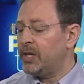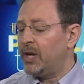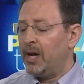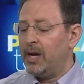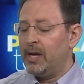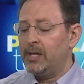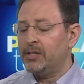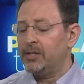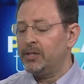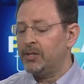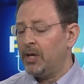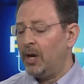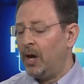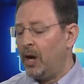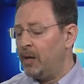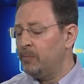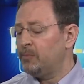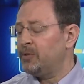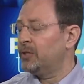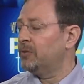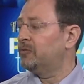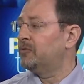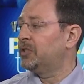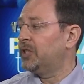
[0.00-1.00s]
as times
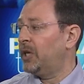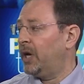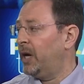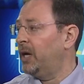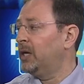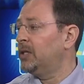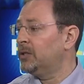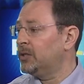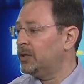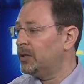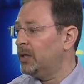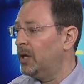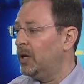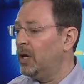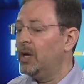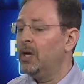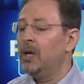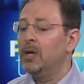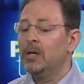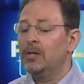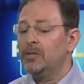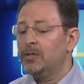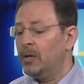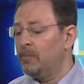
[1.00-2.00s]
have changed.
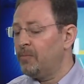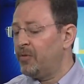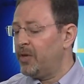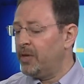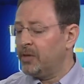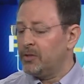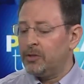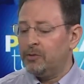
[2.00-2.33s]
Some things